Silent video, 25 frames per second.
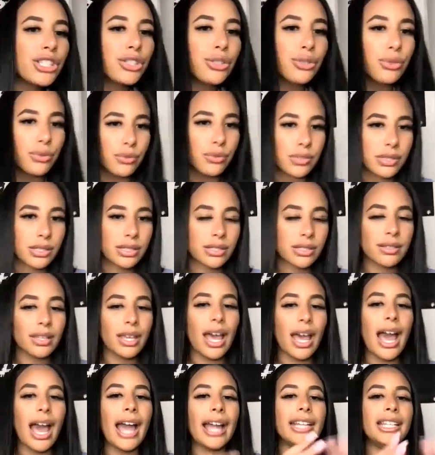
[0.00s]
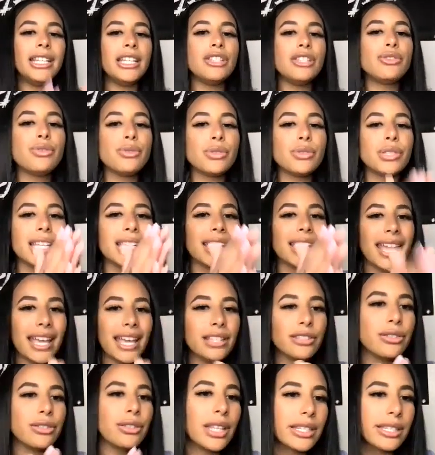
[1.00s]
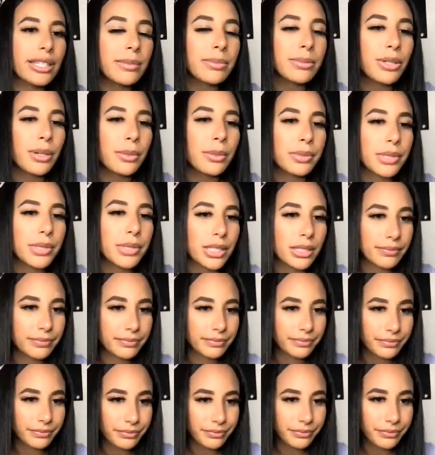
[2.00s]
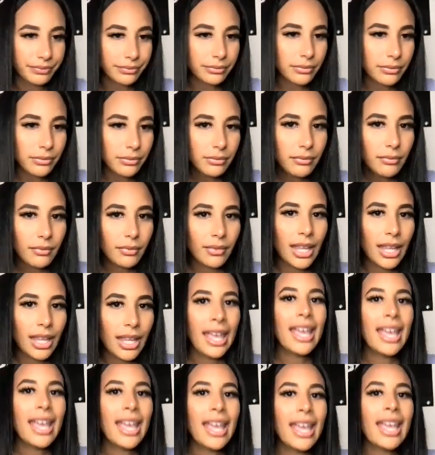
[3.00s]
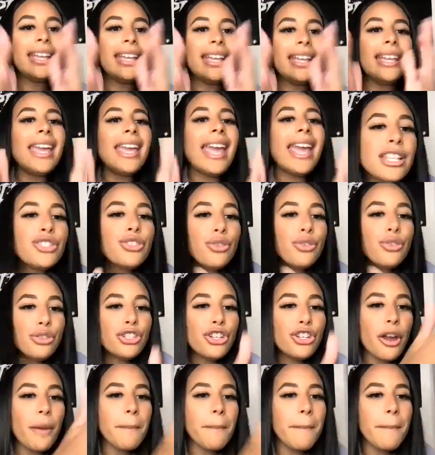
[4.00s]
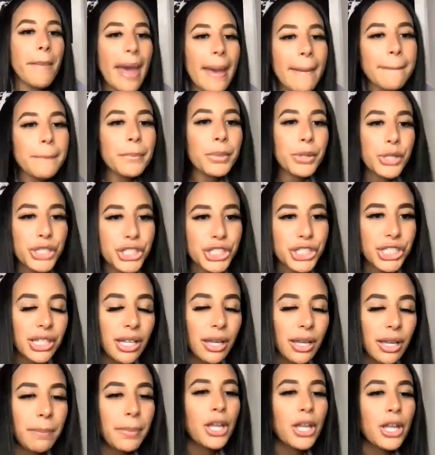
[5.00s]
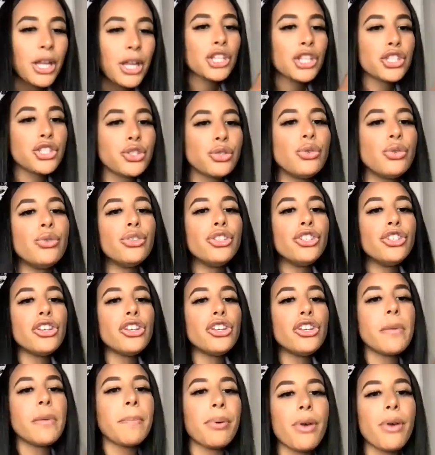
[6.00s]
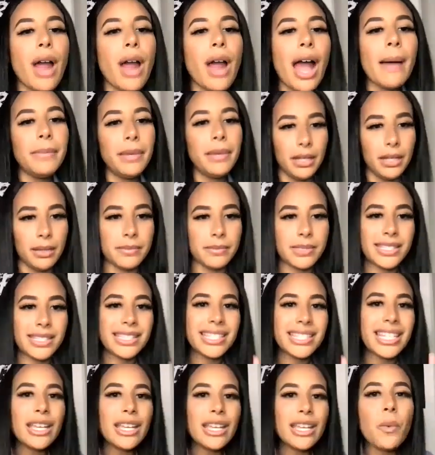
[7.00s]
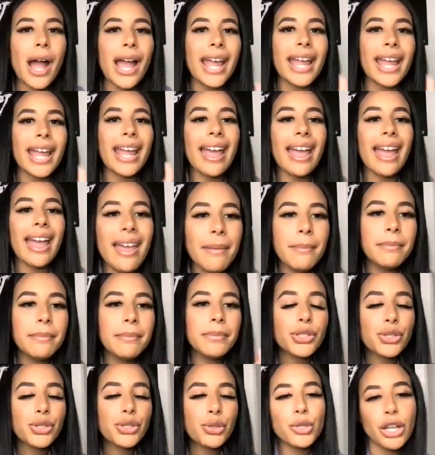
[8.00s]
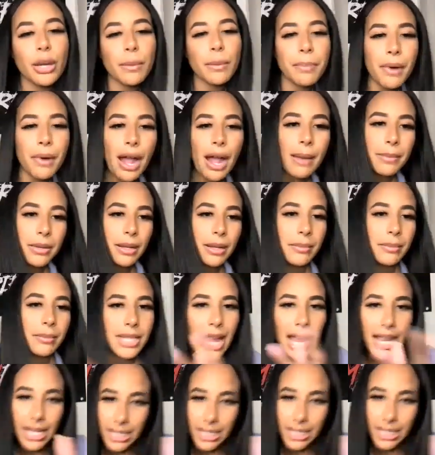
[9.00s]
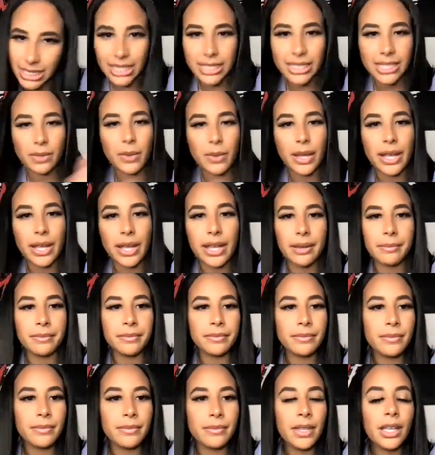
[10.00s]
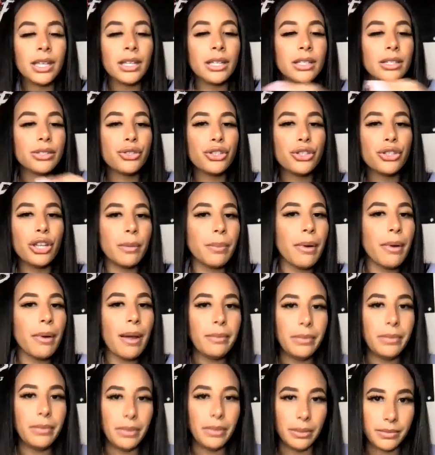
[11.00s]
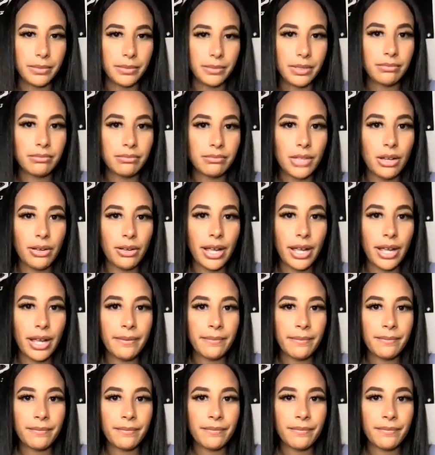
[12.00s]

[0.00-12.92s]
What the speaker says: issues. I need you to cancel that subscription. Cancel your membership to your problems. CYM to your problems. Hashtag CYM to your problems. Okay.